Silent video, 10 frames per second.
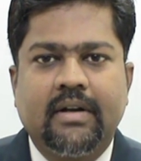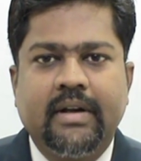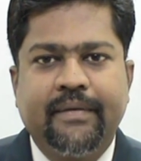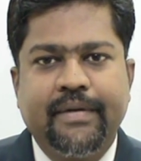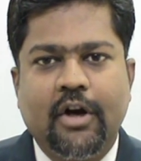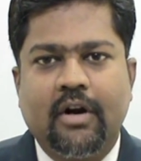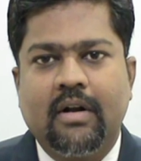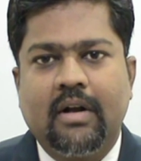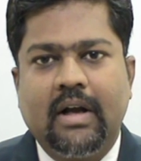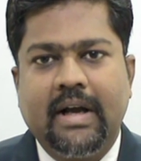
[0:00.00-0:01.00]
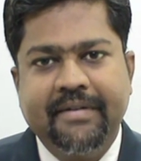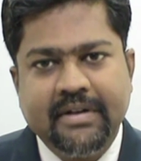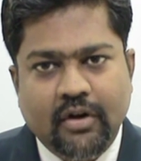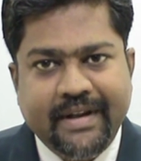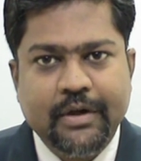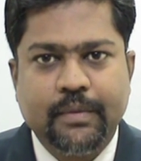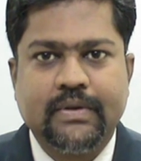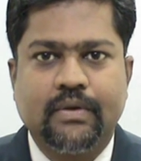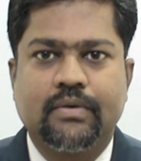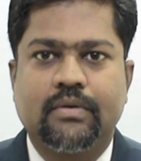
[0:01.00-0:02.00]
if you are having knowledge of
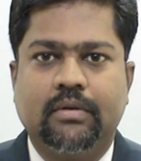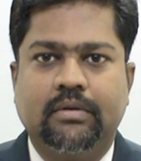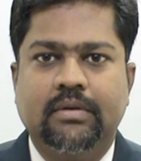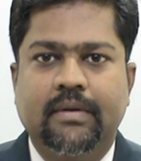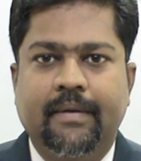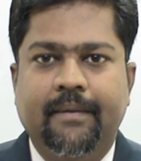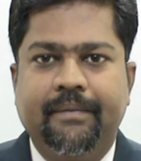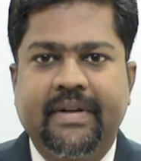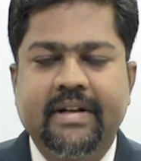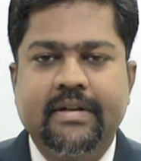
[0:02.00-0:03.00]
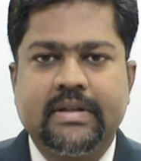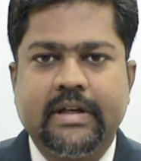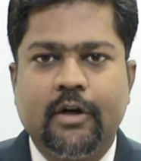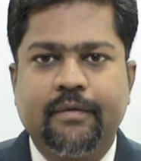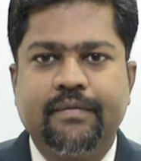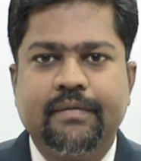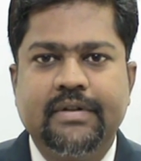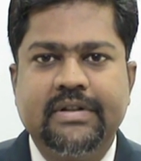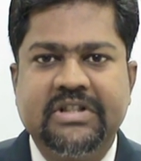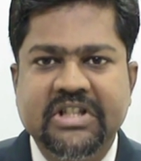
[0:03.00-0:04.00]
Sanskrit, then instead
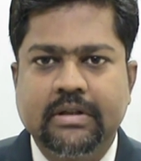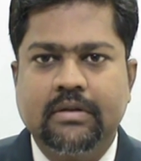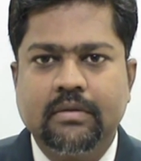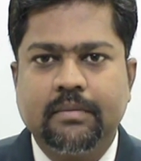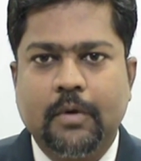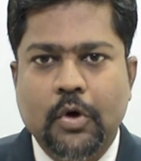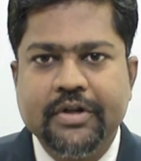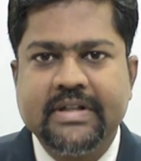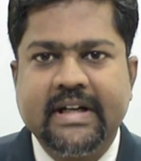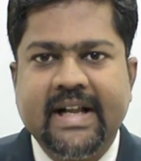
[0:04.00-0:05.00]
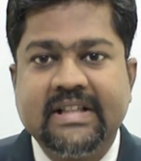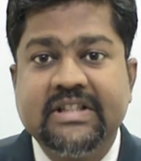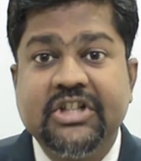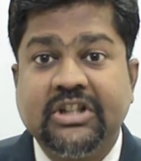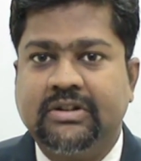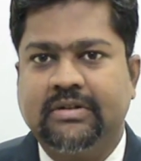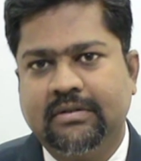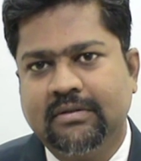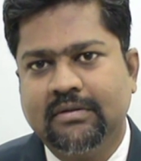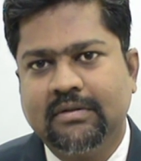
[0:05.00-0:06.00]
of jin, produce it as jan.
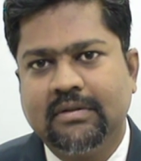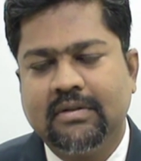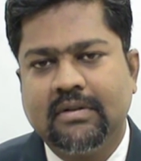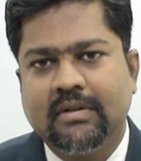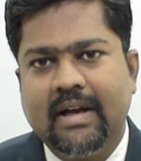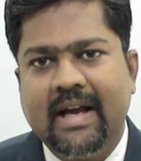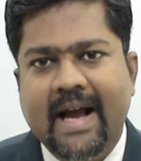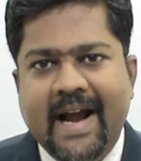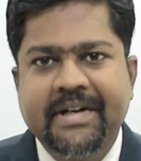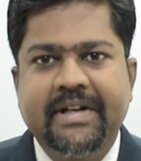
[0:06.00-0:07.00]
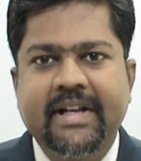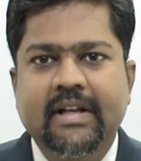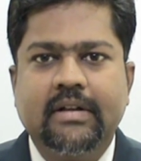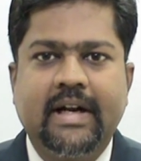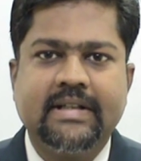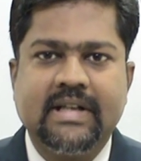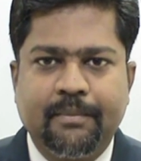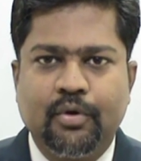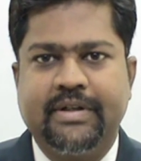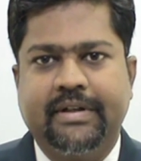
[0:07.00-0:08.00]
Anti, that is
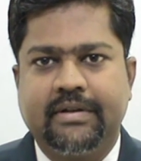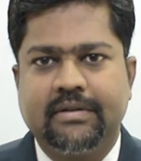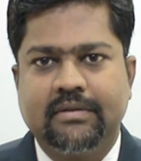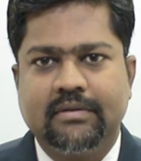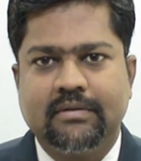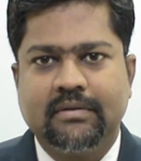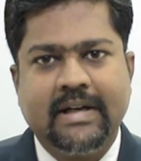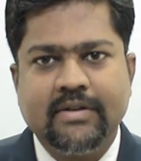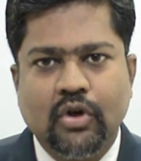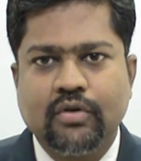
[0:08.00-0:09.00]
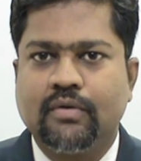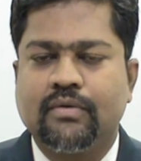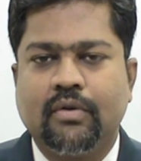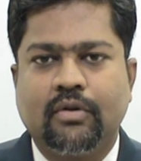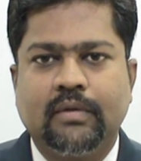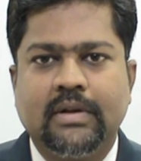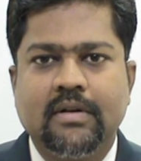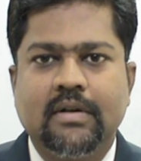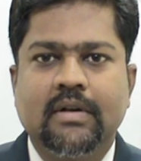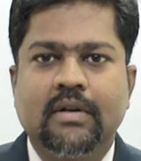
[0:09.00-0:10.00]
opposite, that is not Sanskrit word,